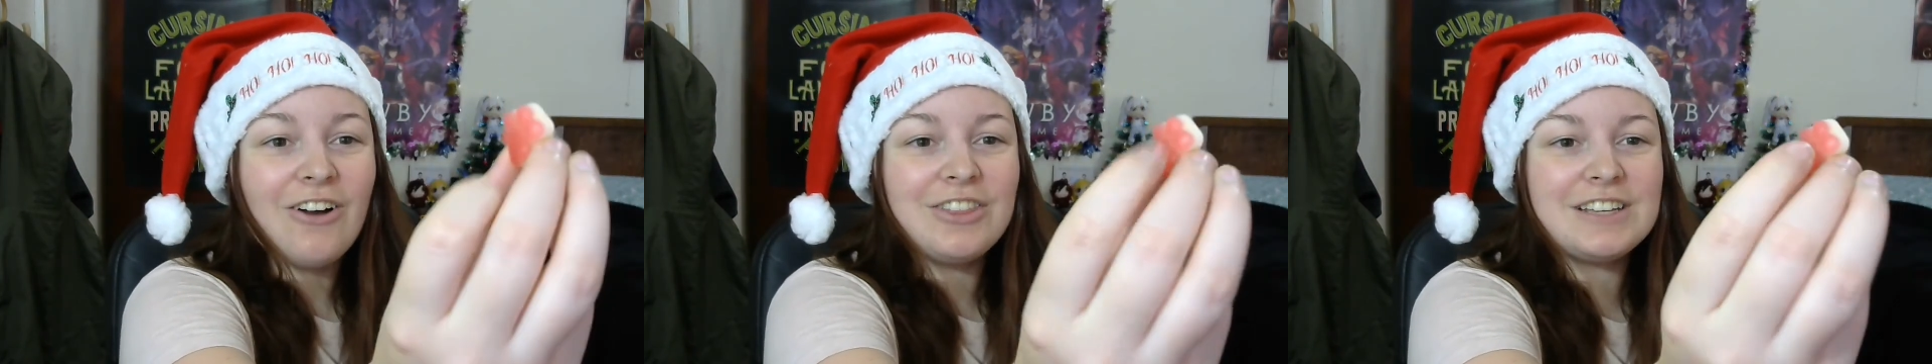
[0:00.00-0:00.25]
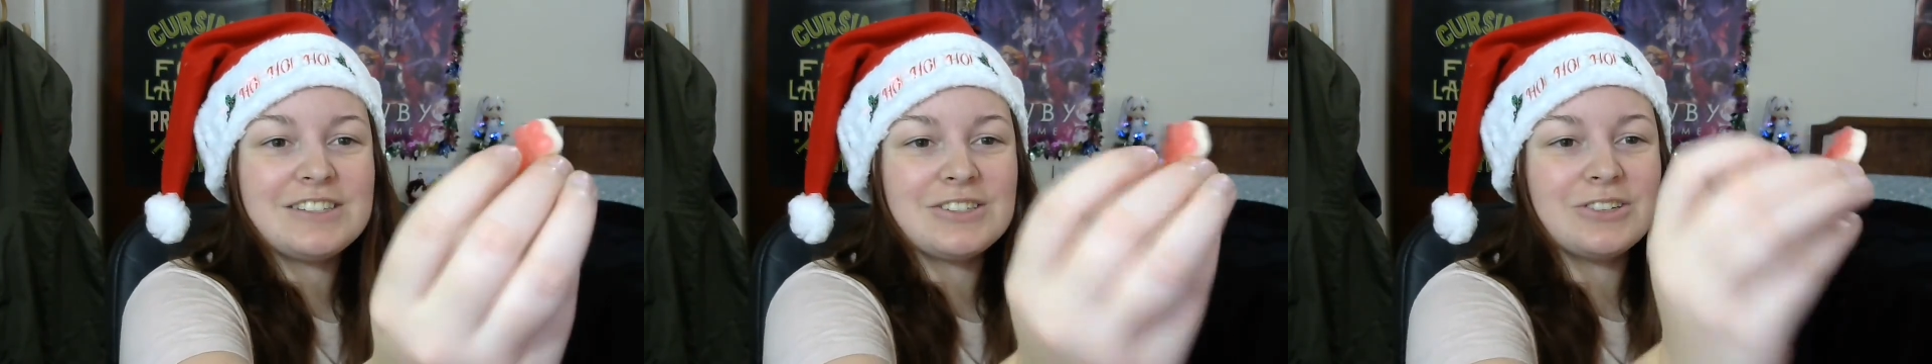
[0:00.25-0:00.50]

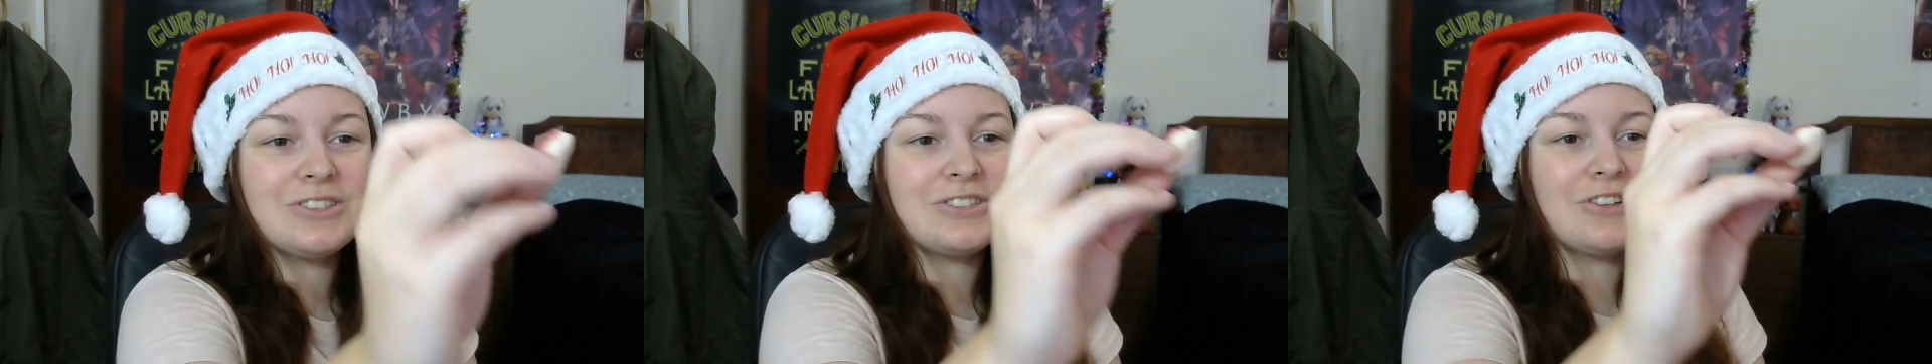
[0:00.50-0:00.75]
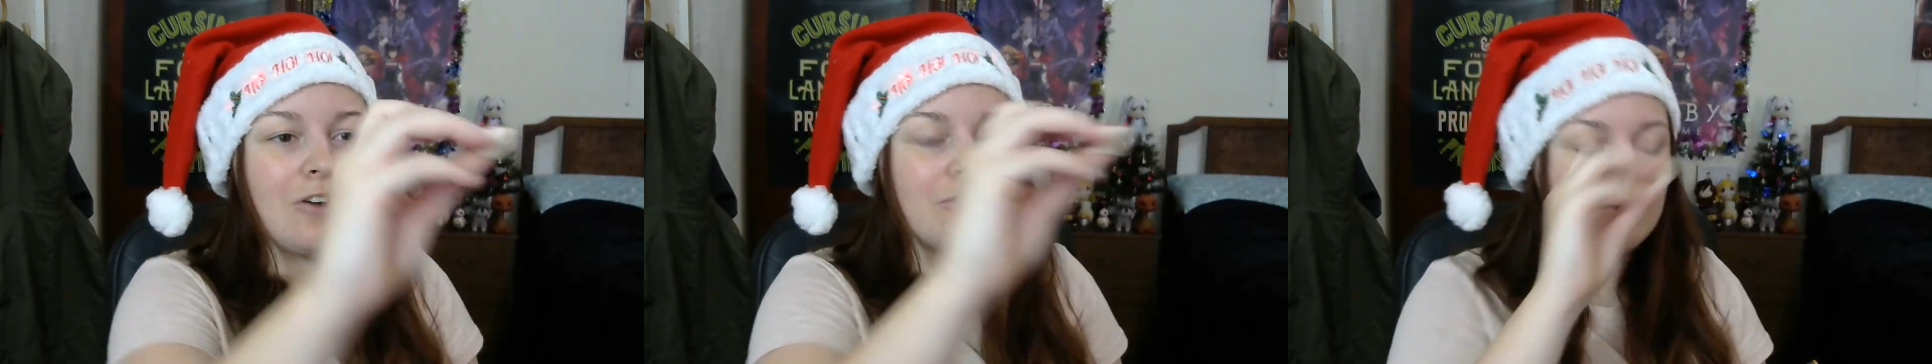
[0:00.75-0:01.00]
They're so
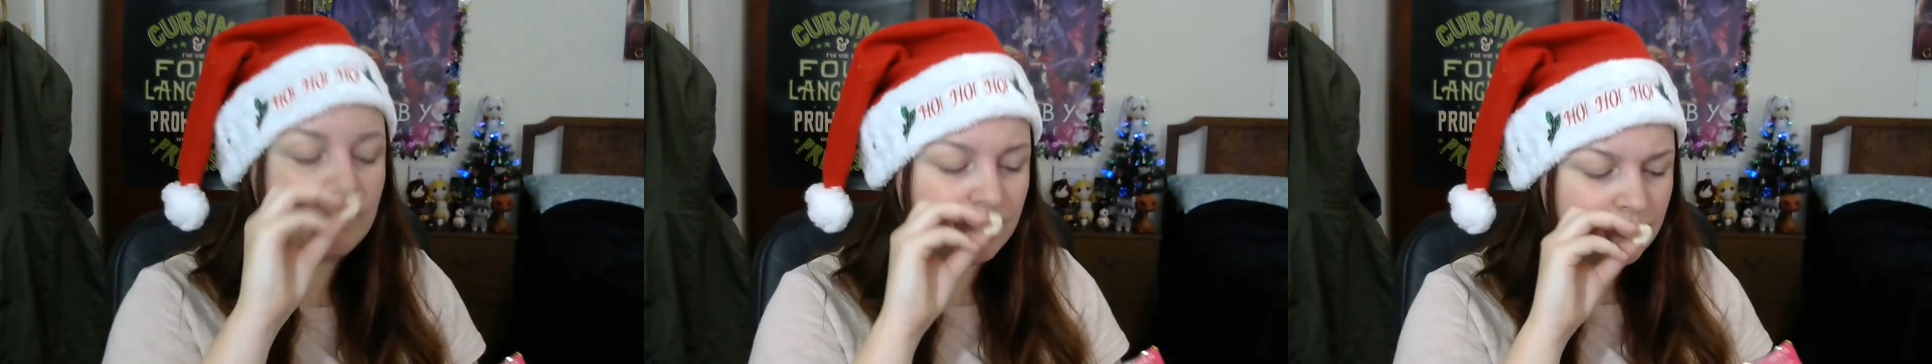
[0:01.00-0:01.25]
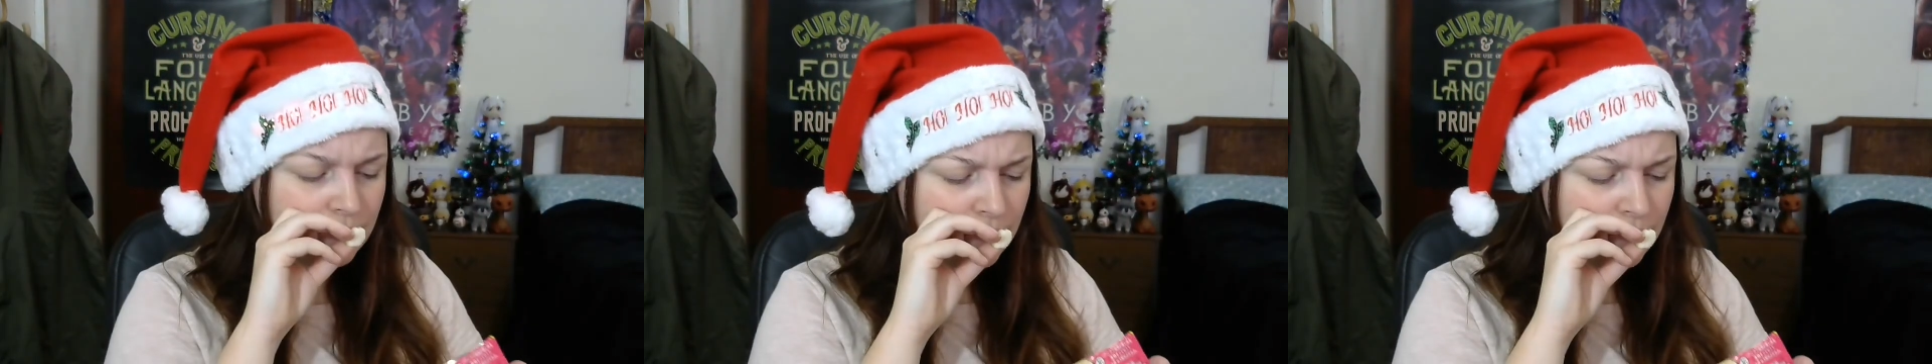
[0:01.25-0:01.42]
soft. Mm.